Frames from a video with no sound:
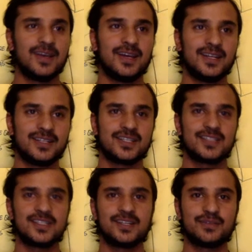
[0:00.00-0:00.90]
and it
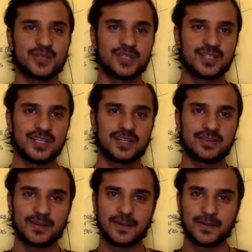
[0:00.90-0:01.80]
says that if you can take
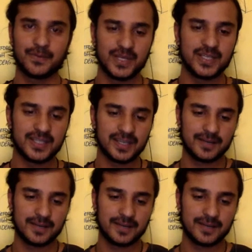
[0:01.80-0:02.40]
winning